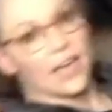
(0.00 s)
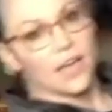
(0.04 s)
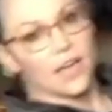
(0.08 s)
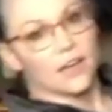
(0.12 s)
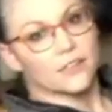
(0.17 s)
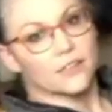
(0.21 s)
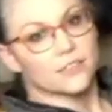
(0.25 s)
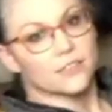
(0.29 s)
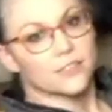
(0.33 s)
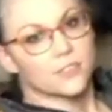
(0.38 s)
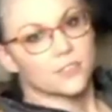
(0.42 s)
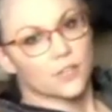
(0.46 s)

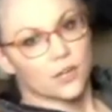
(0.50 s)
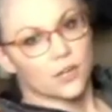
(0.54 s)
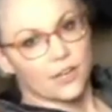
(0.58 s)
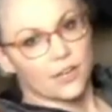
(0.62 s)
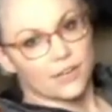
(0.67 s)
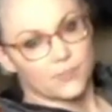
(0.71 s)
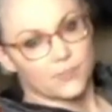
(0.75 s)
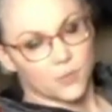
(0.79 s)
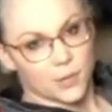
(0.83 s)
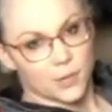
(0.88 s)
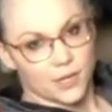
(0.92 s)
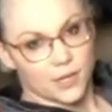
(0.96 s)
Sorry if
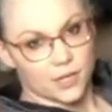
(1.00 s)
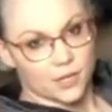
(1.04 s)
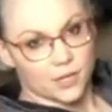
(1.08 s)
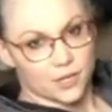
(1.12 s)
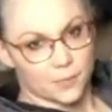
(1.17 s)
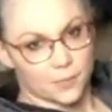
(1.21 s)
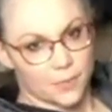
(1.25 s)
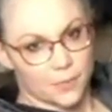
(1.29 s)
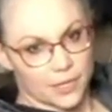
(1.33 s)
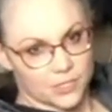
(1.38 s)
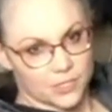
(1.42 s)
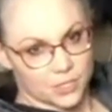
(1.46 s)
you heard a
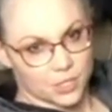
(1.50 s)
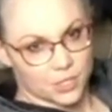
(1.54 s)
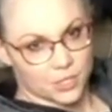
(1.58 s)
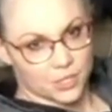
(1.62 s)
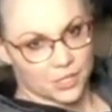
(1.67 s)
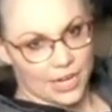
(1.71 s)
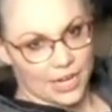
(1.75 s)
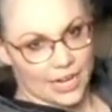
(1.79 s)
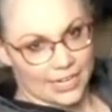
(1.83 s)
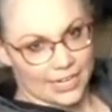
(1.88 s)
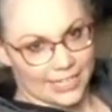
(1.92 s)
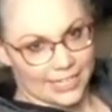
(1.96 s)
bunch of
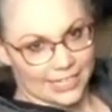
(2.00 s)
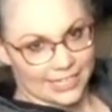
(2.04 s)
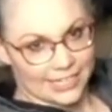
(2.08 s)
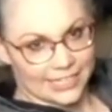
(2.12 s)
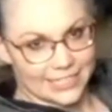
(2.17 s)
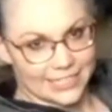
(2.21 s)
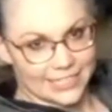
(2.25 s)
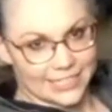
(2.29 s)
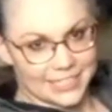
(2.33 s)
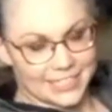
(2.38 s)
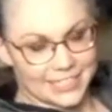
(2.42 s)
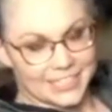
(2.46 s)
cracking.
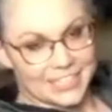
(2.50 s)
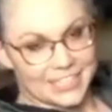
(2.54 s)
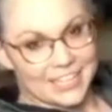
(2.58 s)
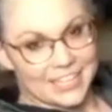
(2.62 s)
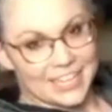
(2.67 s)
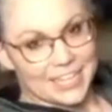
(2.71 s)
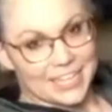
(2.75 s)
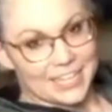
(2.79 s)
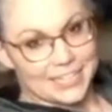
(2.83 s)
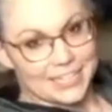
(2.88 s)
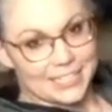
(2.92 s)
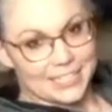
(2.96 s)

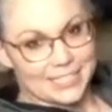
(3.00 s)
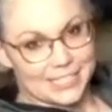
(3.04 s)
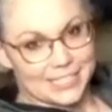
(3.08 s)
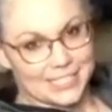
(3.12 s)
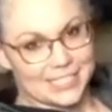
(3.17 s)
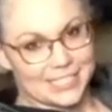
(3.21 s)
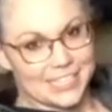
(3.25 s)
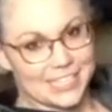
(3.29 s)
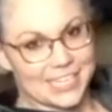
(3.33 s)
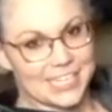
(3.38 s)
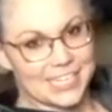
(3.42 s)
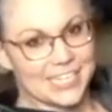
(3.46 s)
This
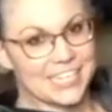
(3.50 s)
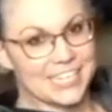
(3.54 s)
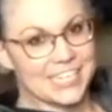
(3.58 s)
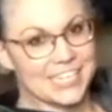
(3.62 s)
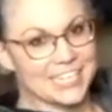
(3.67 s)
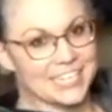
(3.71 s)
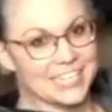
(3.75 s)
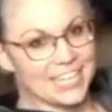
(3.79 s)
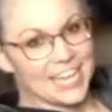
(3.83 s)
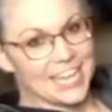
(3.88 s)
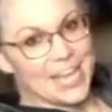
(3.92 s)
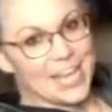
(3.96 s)

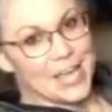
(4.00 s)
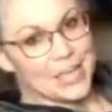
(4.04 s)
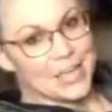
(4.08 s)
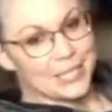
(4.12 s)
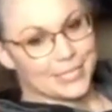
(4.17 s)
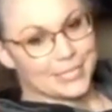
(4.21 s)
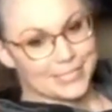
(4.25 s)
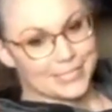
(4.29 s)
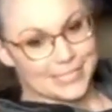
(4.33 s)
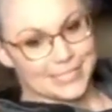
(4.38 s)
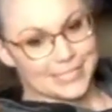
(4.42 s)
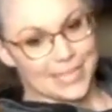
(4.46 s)

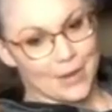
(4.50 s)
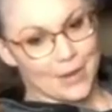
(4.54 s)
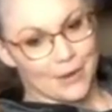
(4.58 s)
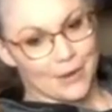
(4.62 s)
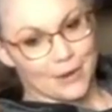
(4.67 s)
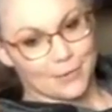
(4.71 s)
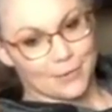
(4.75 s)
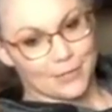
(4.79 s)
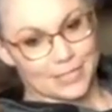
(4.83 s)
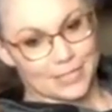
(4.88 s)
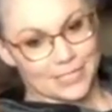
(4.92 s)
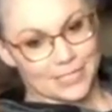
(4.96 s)
is how I
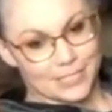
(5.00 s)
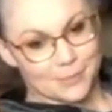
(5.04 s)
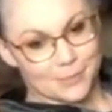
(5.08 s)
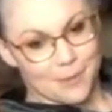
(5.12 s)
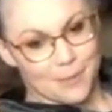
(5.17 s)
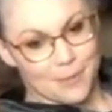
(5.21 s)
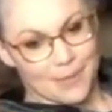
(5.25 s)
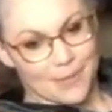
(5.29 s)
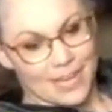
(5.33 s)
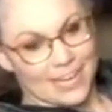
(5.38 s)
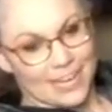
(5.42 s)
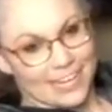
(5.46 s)
release my
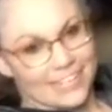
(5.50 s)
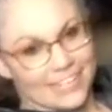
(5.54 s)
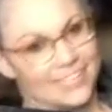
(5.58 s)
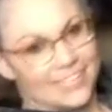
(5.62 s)
back.